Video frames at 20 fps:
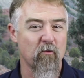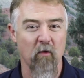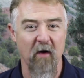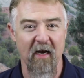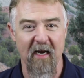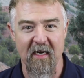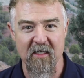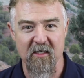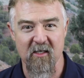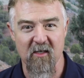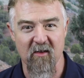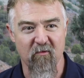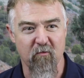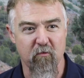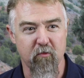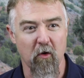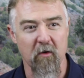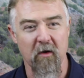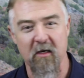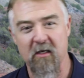race
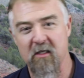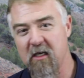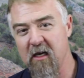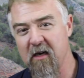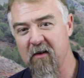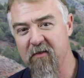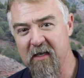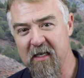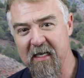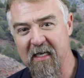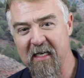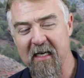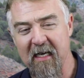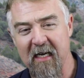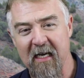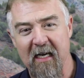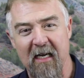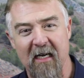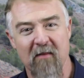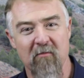of productivity
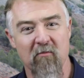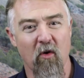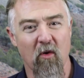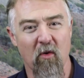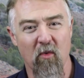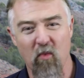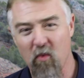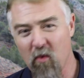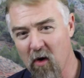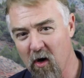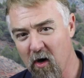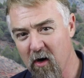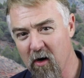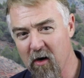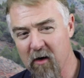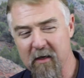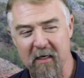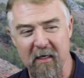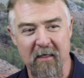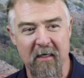and more
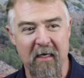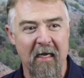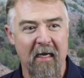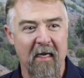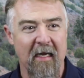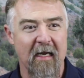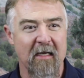work and,